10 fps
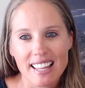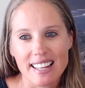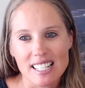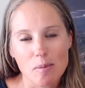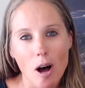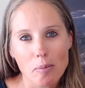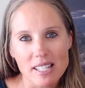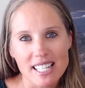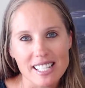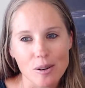that small
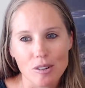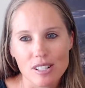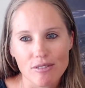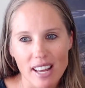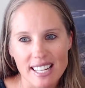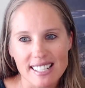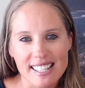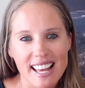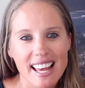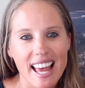business owners
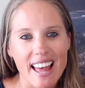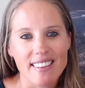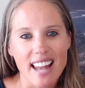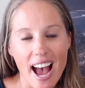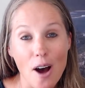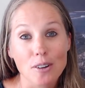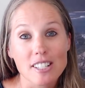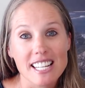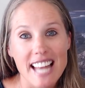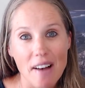face and how
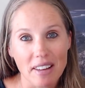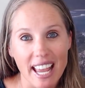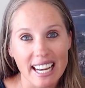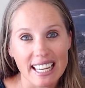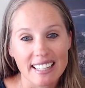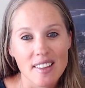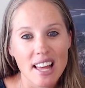to navigate it.